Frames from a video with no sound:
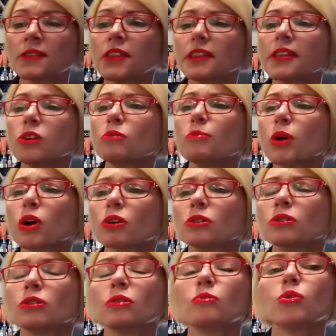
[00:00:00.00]
the little
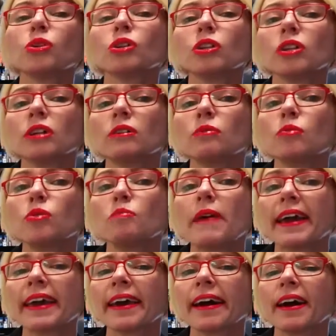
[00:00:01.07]
bottle will
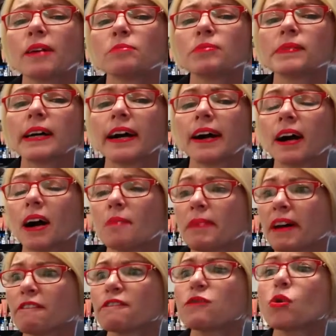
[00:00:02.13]
make up
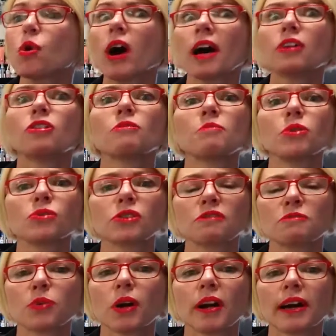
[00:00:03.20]
about 400 mils
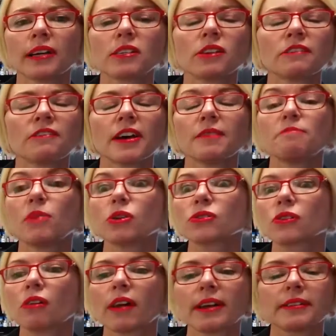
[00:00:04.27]
of product. I've had
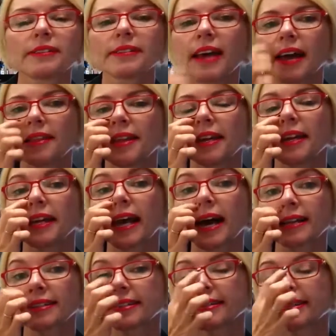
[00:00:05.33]
most clients say that it
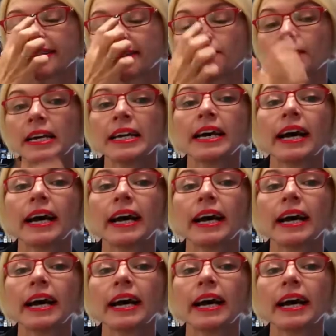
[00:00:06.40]
lasts them,